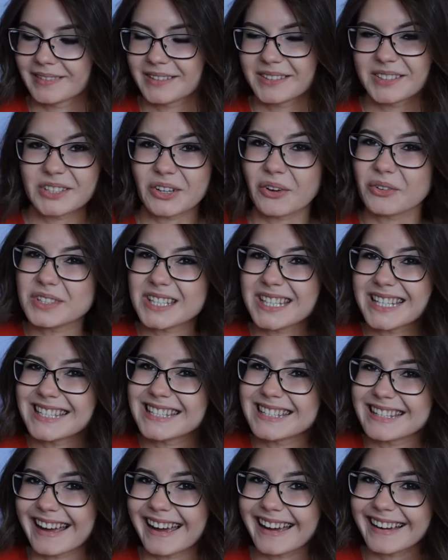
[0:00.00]
salty
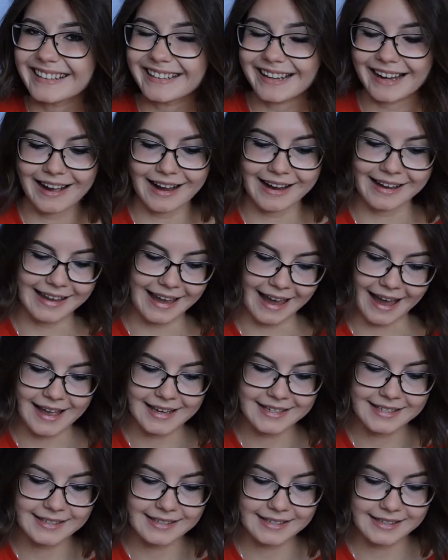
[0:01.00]
snack, I
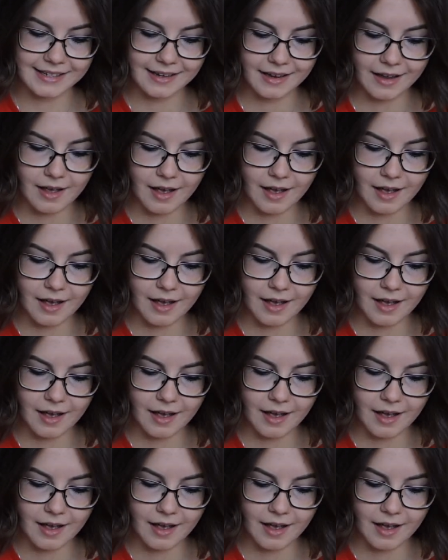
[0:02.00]
guess.